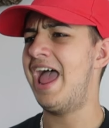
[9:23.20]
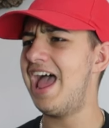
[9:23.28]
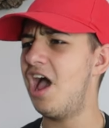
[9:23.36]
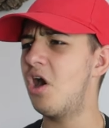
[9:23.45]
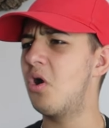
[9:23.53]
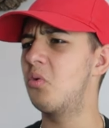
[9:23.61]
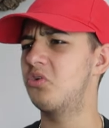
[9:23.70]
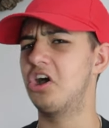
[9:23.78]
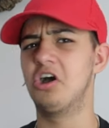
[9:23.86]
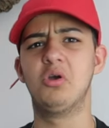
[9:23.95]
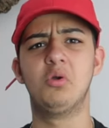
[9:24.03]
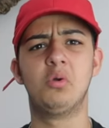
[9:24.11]
Hell
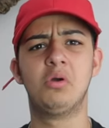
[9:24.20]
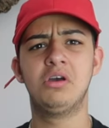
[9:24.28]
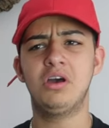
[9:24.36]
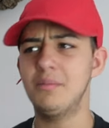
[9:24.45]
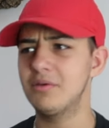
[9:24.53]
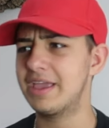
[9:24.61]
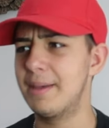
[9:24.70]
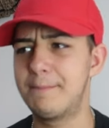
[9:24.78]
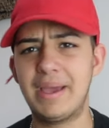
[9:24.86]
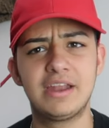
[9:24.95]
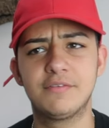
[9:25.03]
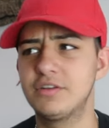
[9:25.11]
no. I'm not getting
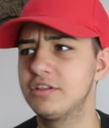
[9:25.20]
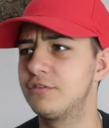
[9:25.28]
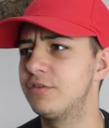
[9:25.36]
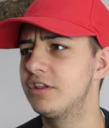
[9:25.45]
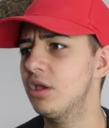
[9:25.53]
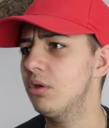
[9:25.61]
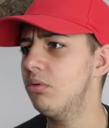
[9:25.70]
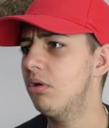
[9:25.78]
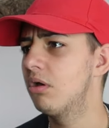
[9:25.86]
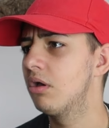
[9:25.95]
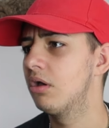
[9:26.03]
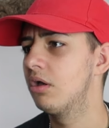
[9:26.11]
paid for this video.
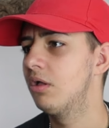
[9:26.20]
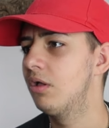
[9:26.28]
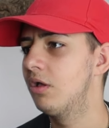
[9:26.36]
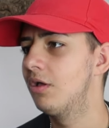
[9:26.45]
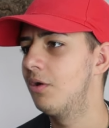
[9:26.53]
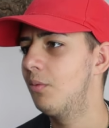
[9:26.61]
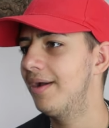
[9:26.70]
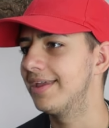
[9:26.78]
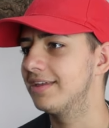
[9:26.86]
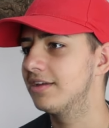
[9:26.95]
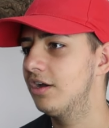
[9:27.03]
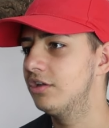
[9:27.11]

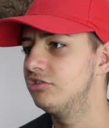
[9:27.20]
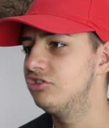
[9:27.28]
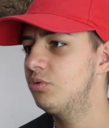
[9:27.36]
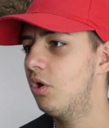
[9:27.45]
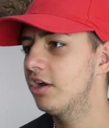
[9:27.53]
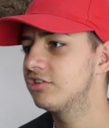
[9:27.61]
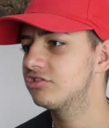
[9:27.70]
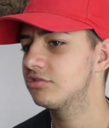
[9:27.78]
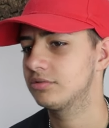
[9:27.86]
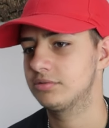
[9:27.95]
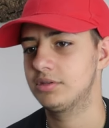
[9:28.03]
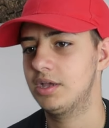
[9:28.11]
Wait, new
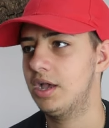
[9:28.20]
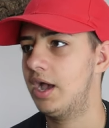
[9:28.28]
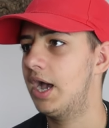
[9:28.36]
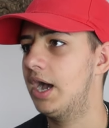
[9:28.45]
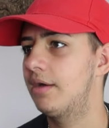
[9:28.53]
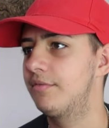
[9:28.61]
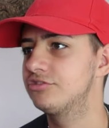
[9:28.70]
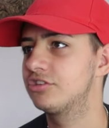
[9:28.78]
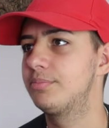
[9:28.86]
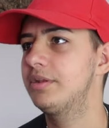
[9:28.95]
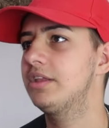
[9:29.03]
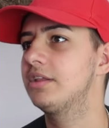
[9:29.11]
heist. I've
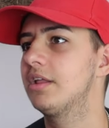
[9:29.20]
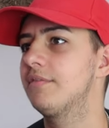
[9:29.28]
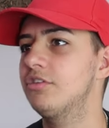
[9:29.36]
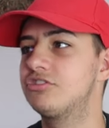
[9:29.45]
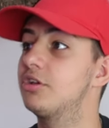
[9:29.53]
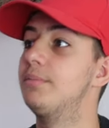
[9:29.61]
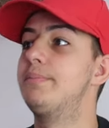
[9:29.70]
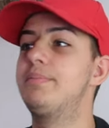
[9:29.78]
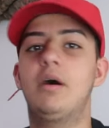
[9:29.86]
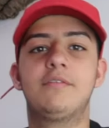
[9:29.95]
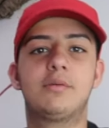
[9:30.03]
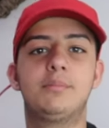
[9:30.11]

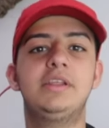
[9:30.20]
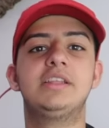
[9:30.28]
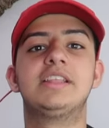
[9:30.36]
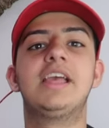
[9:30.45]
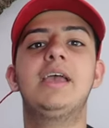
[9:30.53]
completed the